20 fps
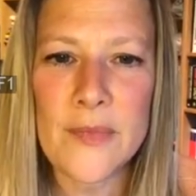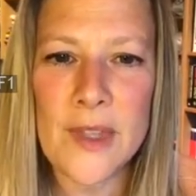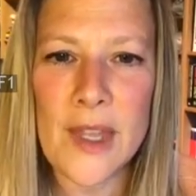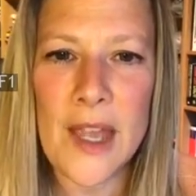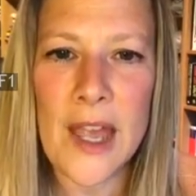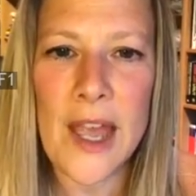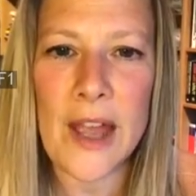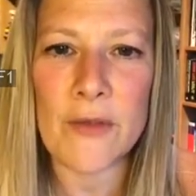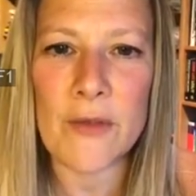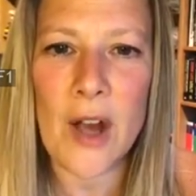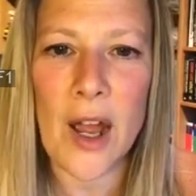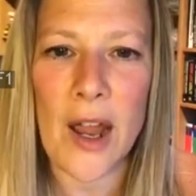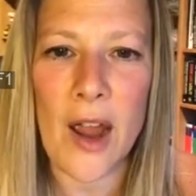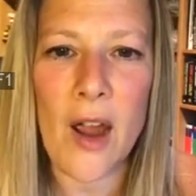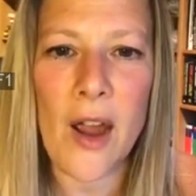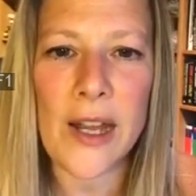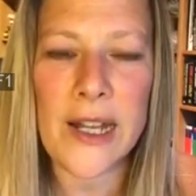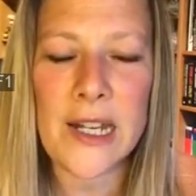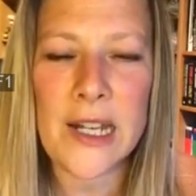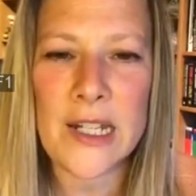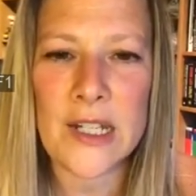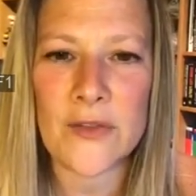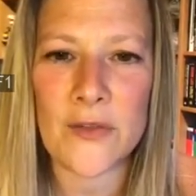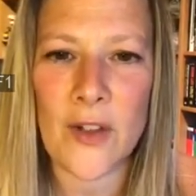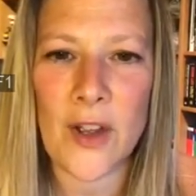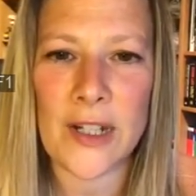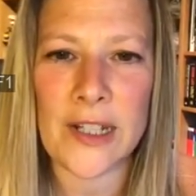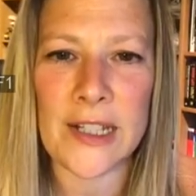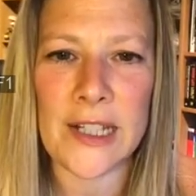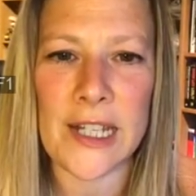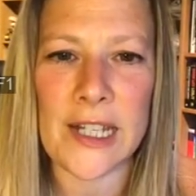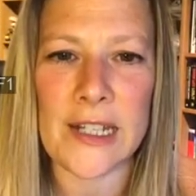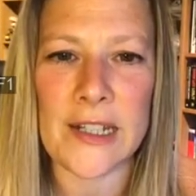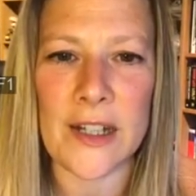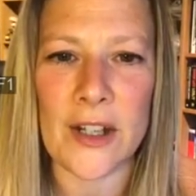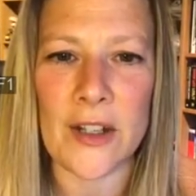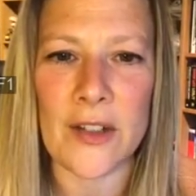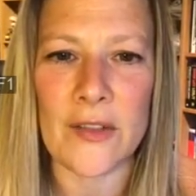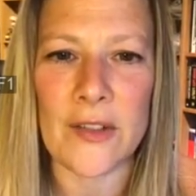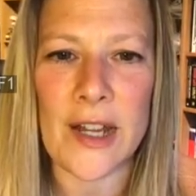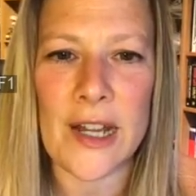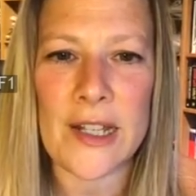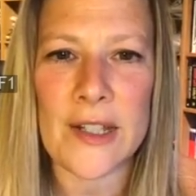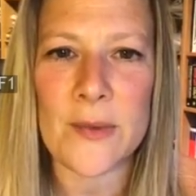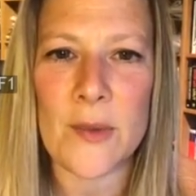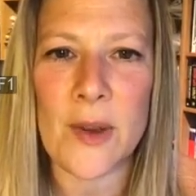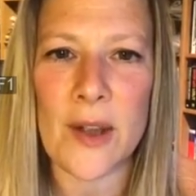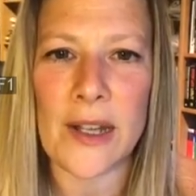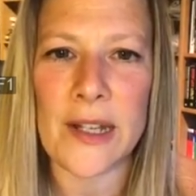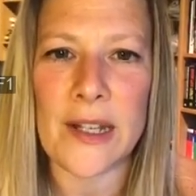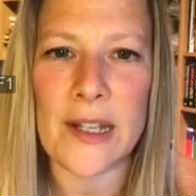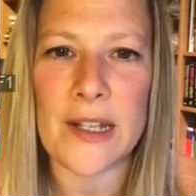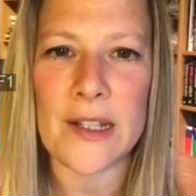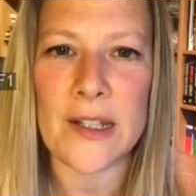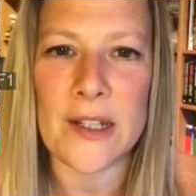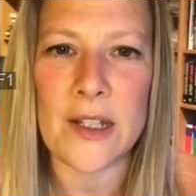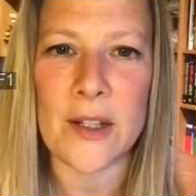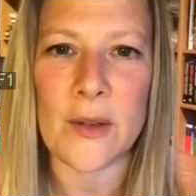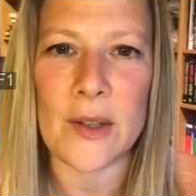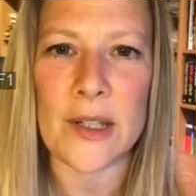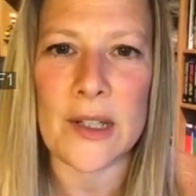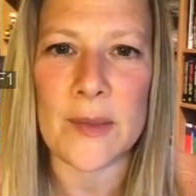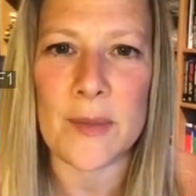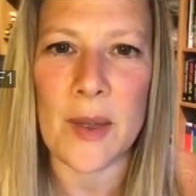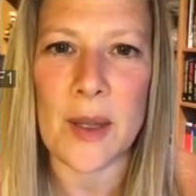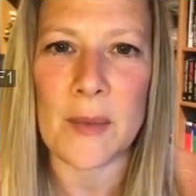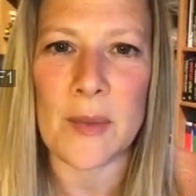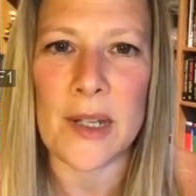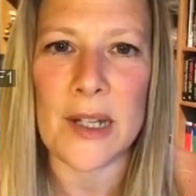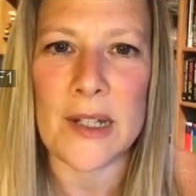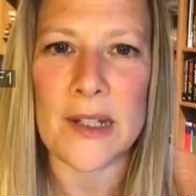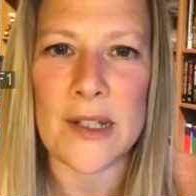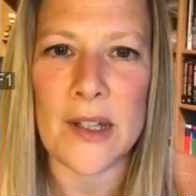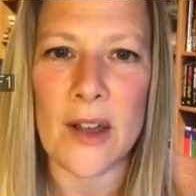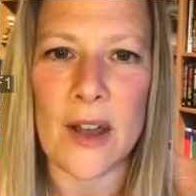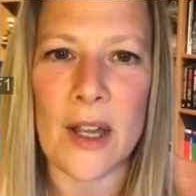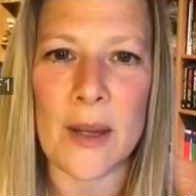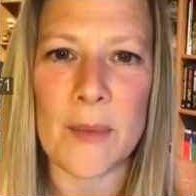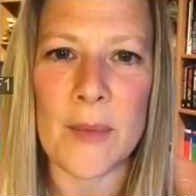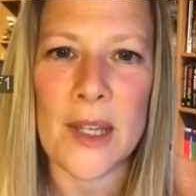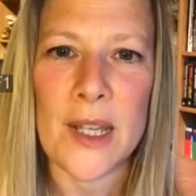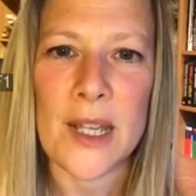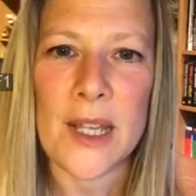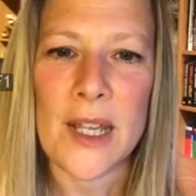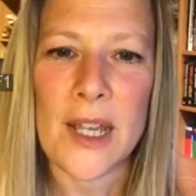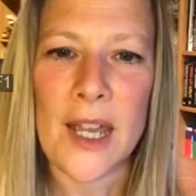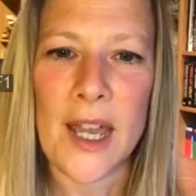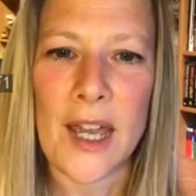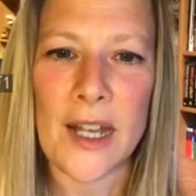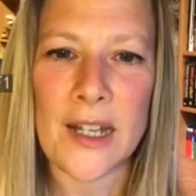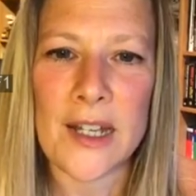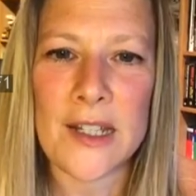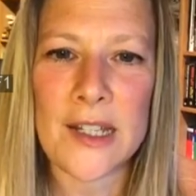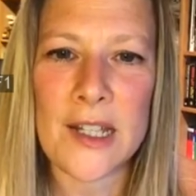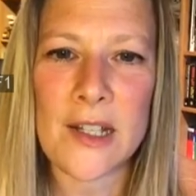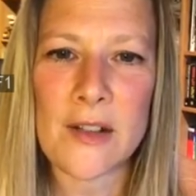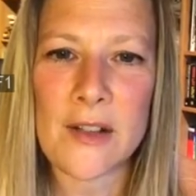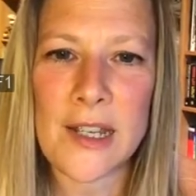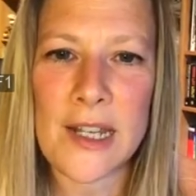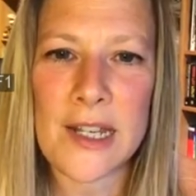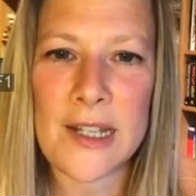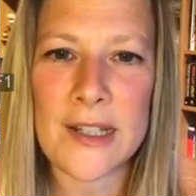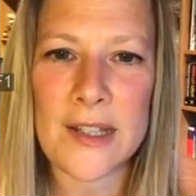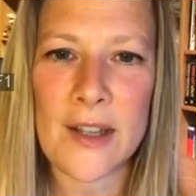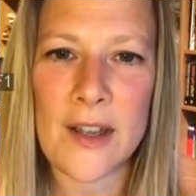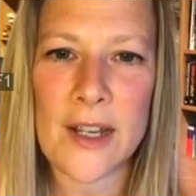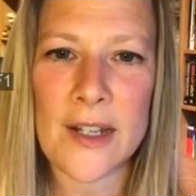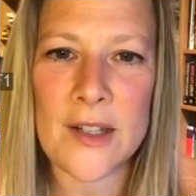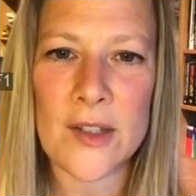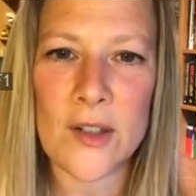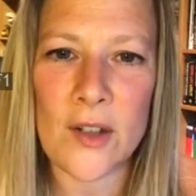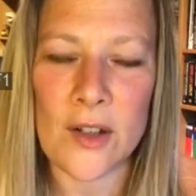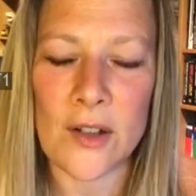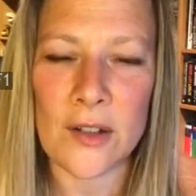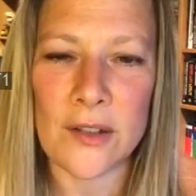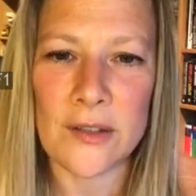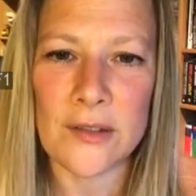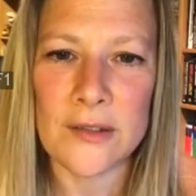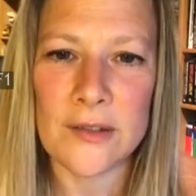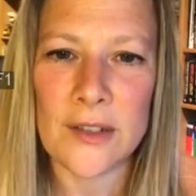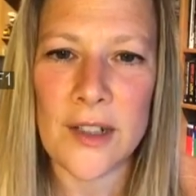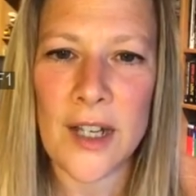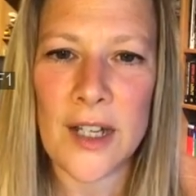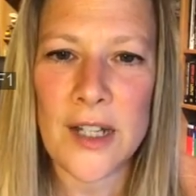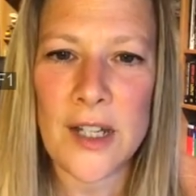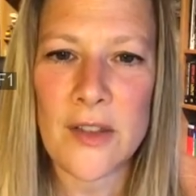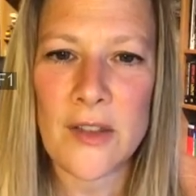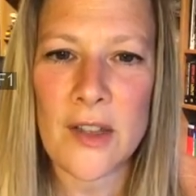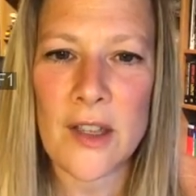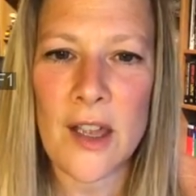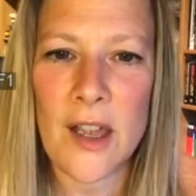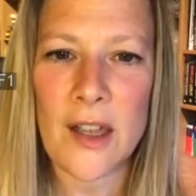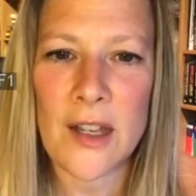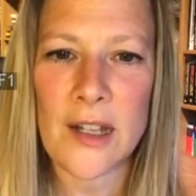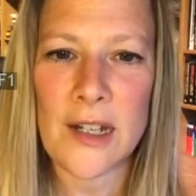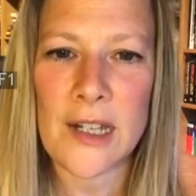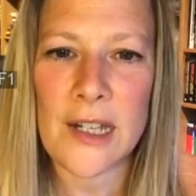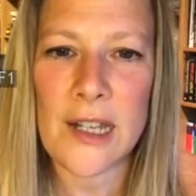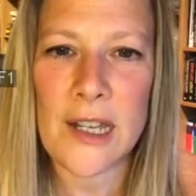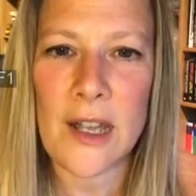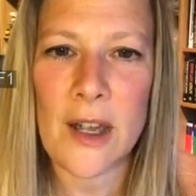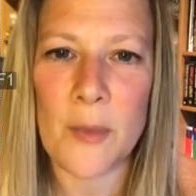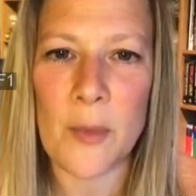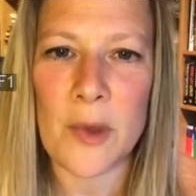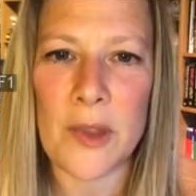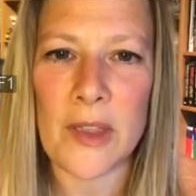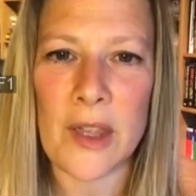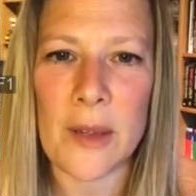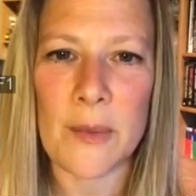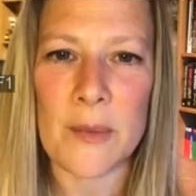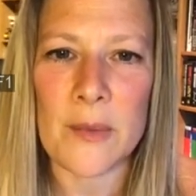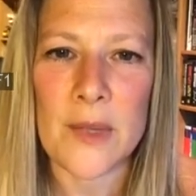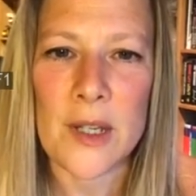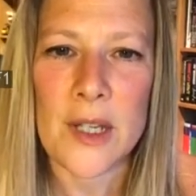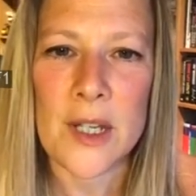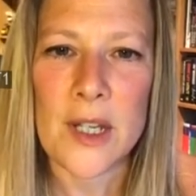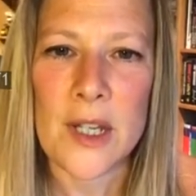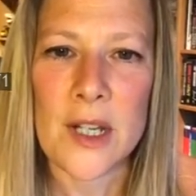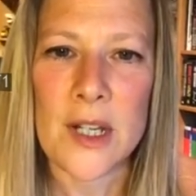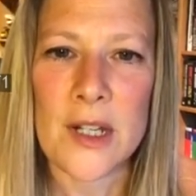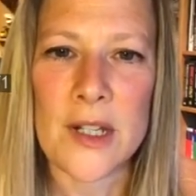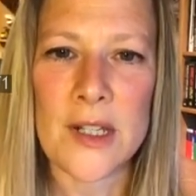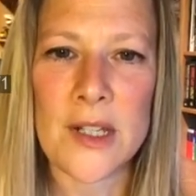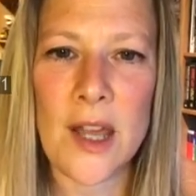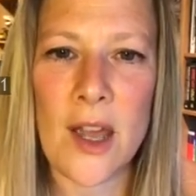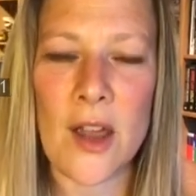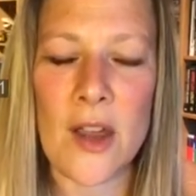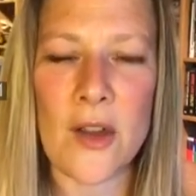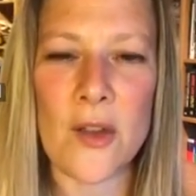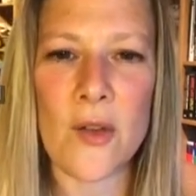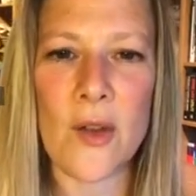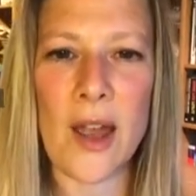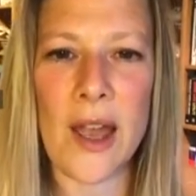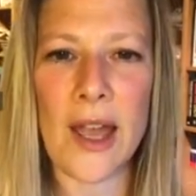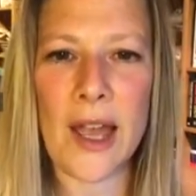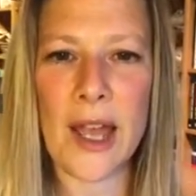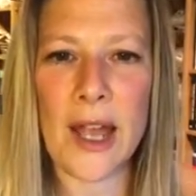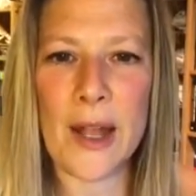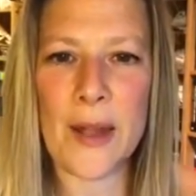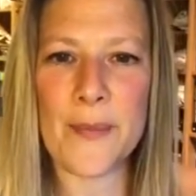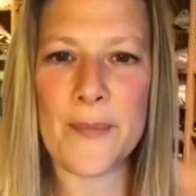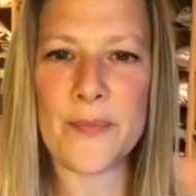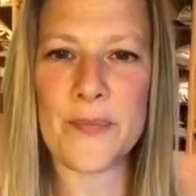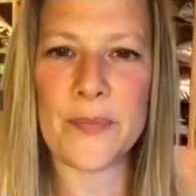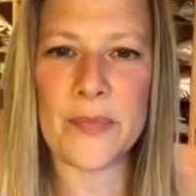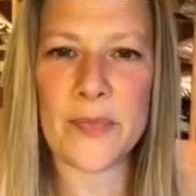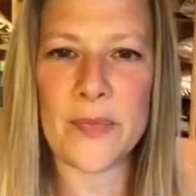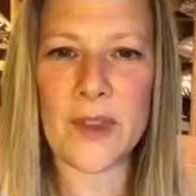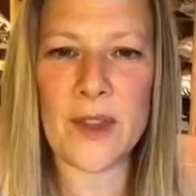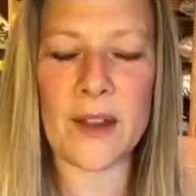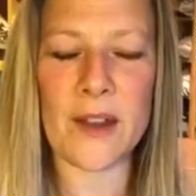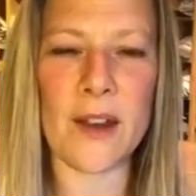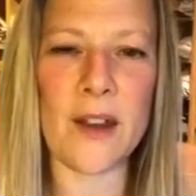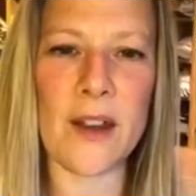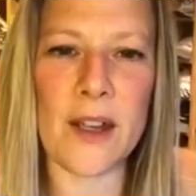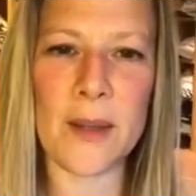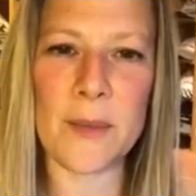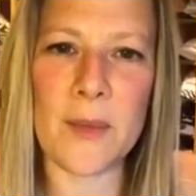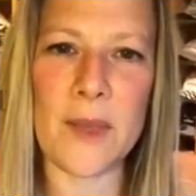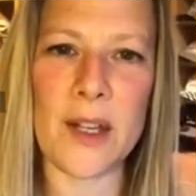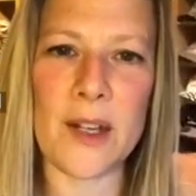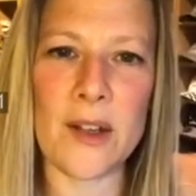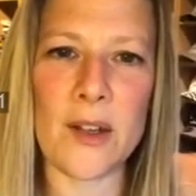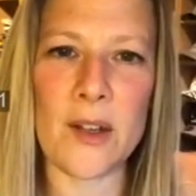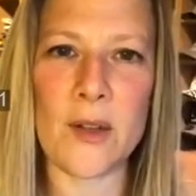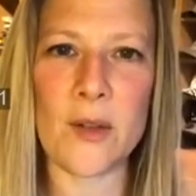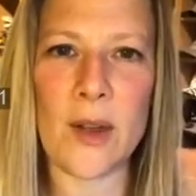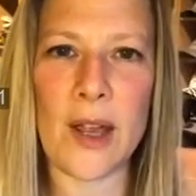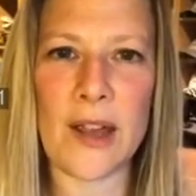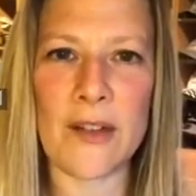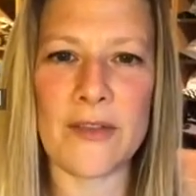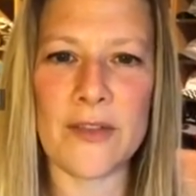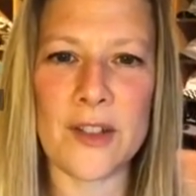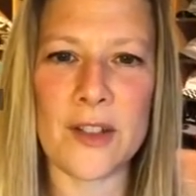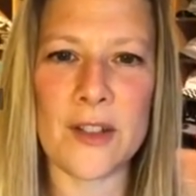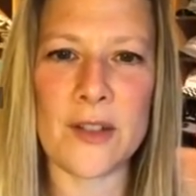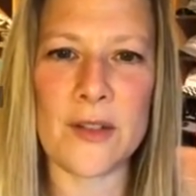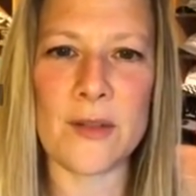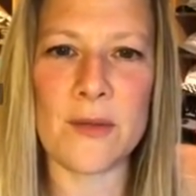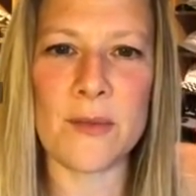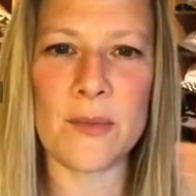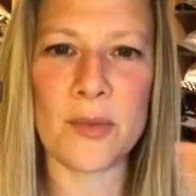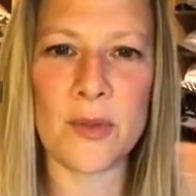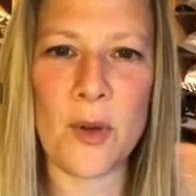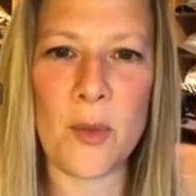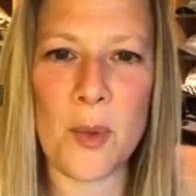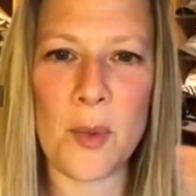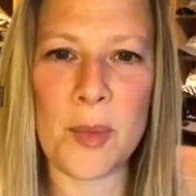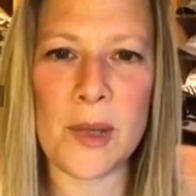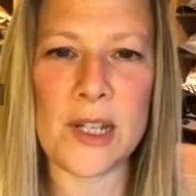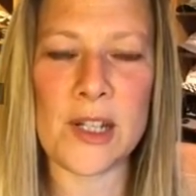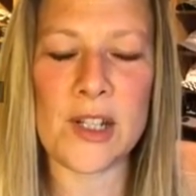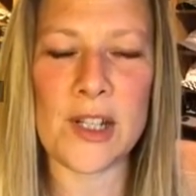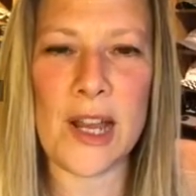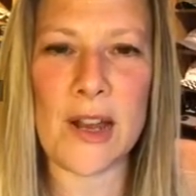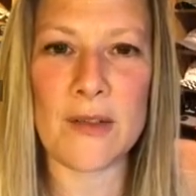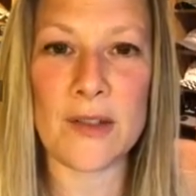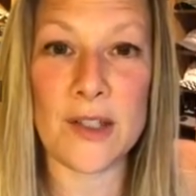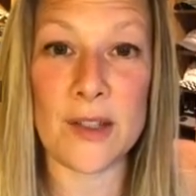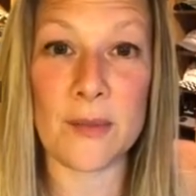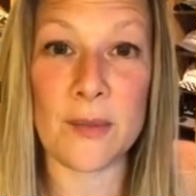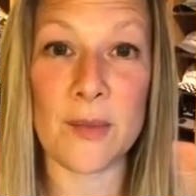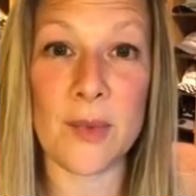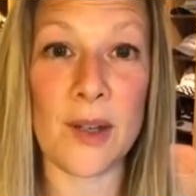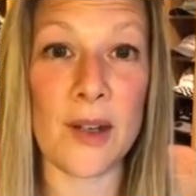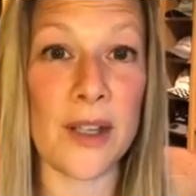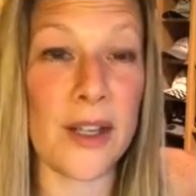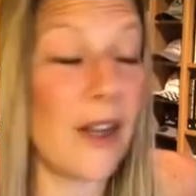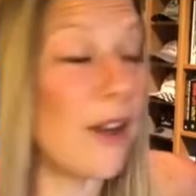Right, I need to find Guido. That's what I need to do at this moment in time. And until he signs on, I don't think I can link up with him. So I'm going to have to probably shout at my